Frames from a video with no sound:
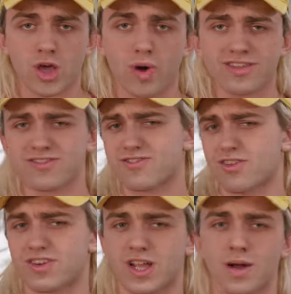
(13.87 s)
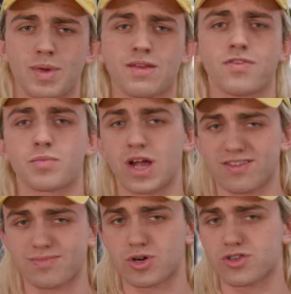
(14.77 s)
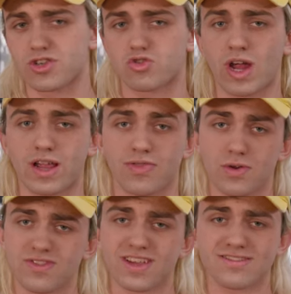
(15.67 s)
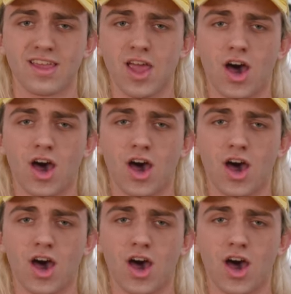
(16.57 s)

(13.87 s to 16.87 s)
questions start to come in from customers and trike enthusiasts